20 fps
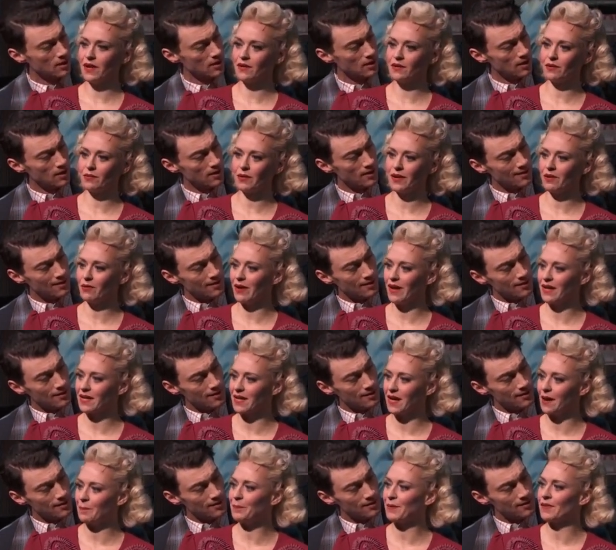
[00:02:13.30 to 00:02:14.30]
Speaker 1: when do we
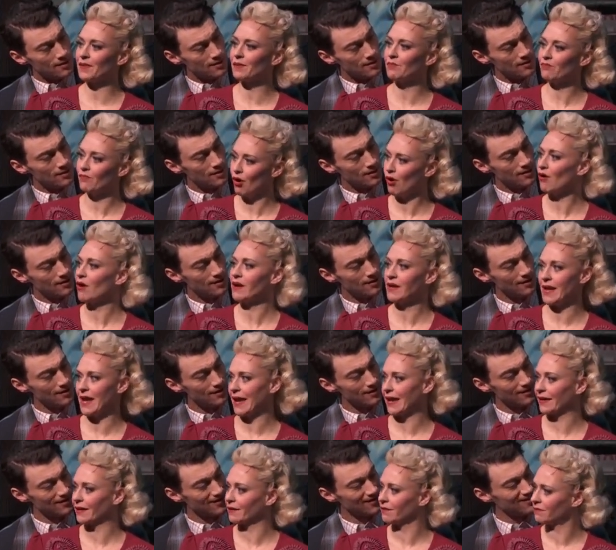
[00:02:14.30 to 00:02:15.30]
wake up in the
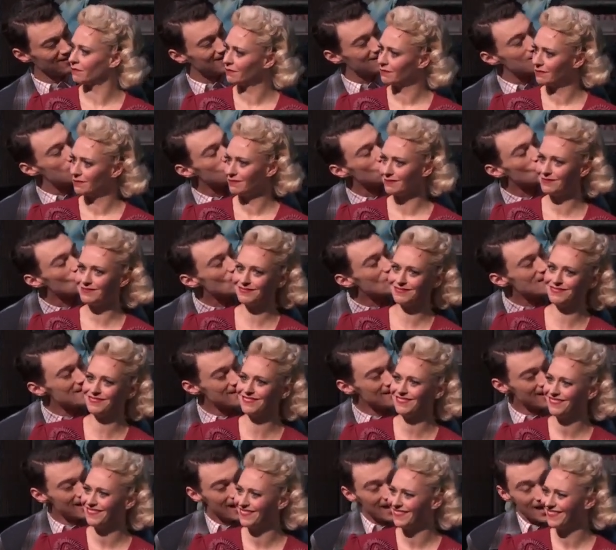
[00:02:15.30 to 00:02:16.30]
morning?